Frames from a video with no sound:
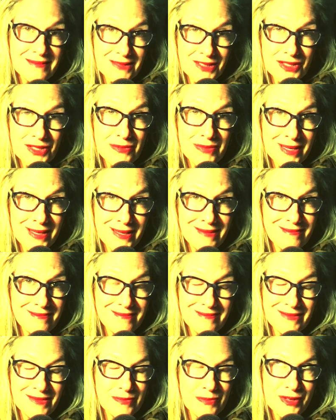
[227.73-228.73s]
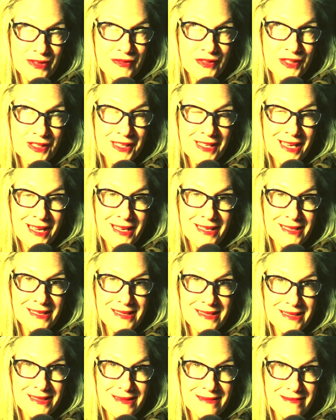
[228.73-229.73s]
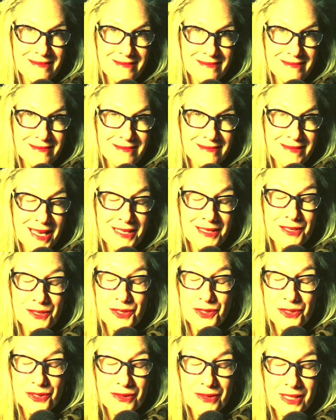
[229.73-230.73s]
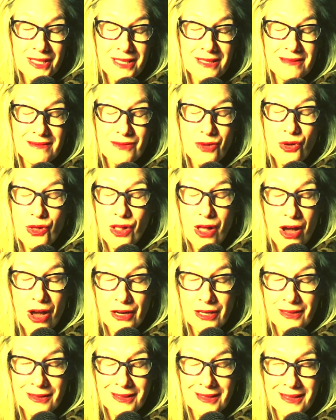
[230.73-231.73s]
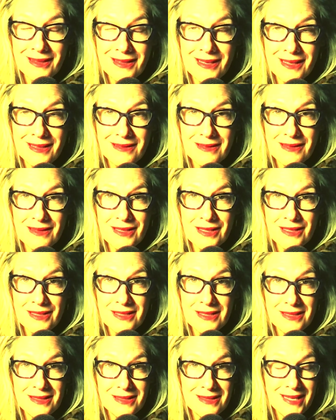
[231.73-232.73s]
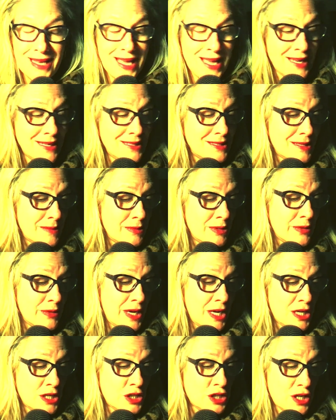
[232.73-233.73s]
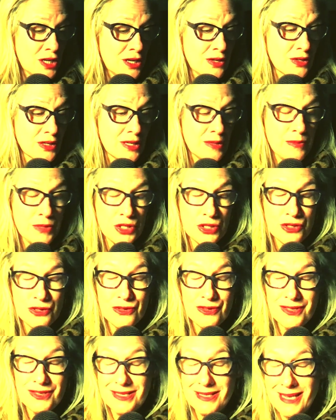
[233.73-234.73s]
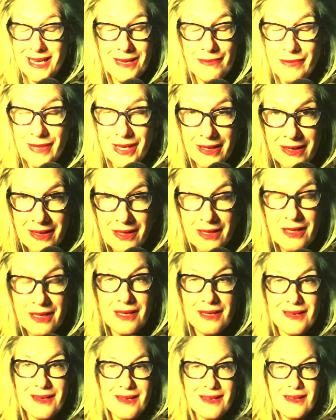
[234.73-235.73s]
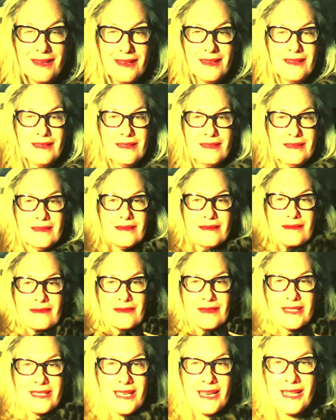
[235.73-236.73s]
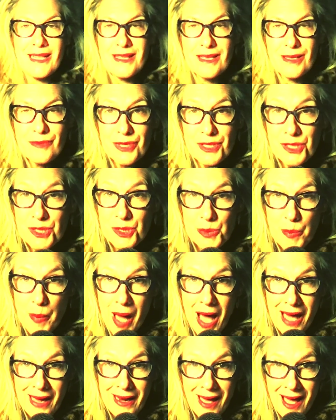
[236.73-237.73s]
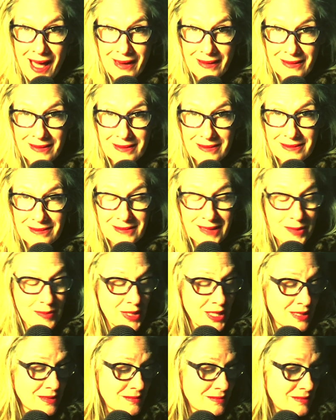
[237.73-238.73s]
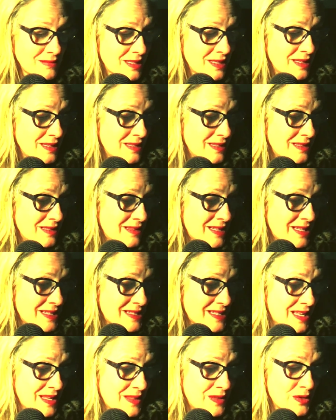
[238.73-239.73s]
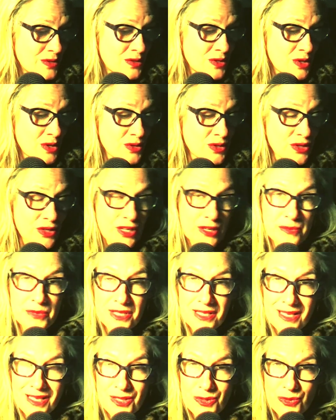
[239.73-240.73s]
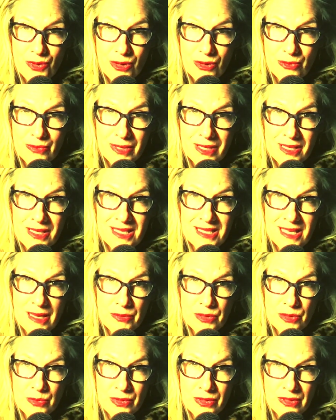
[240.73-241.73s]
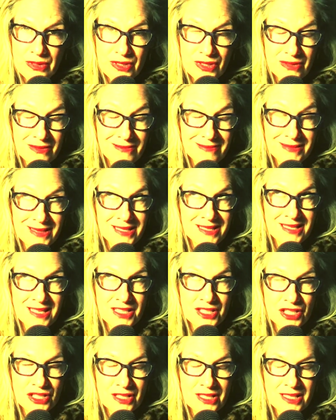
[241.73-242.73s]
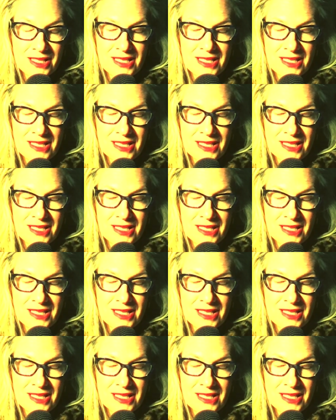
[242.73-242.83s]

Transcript: to be perfectly honest, I disagree wholeheartedly that the NWHL commissioner's statement was anything but spot on. I mean, they said there's no circumstance where it would be acceptable to essentially